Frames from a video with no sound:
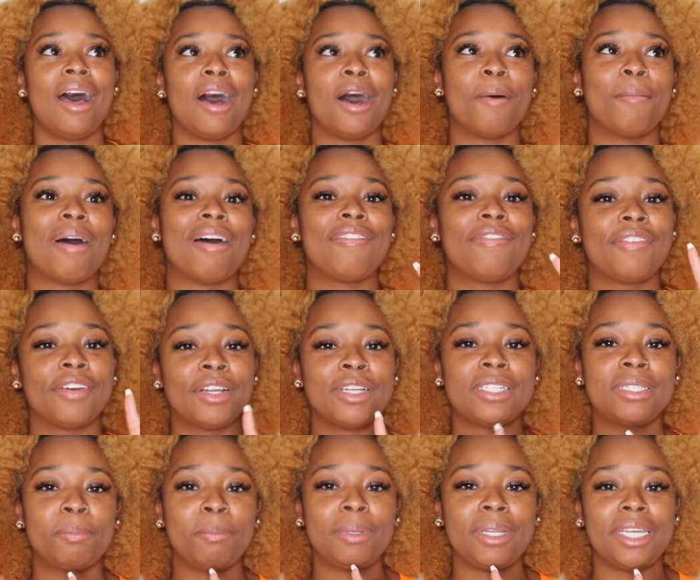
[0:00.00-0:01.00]
I
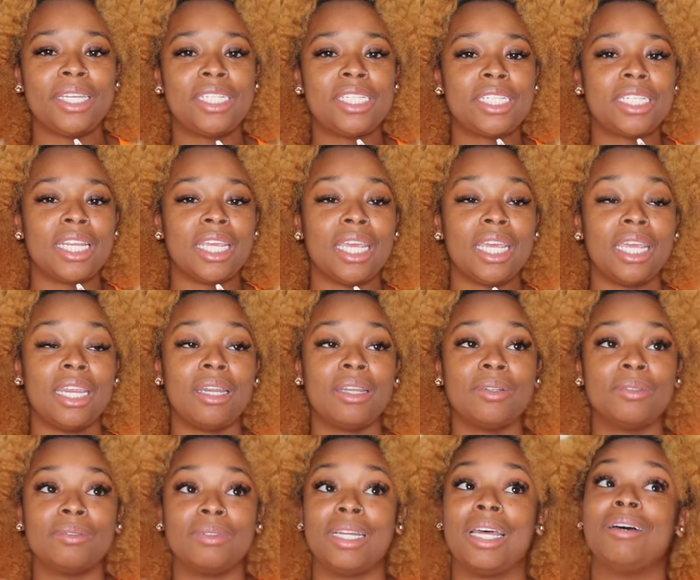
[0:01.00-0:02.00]
first bleached it
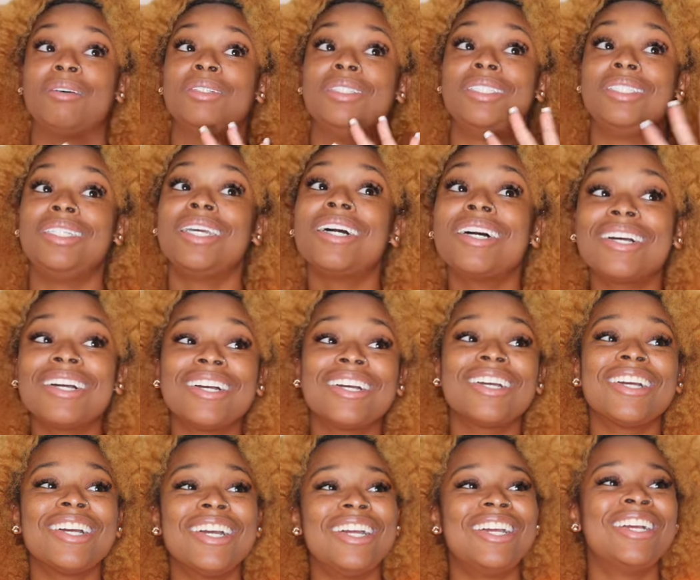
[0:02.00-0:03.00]
when I was
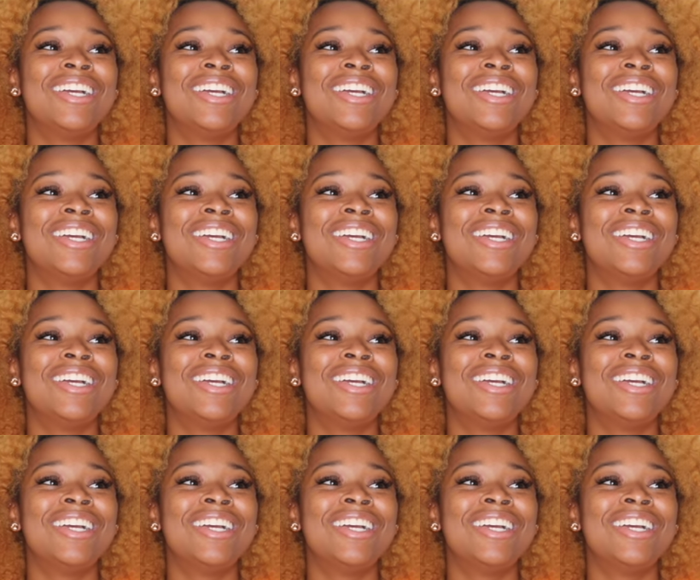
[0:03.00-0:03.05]
younger.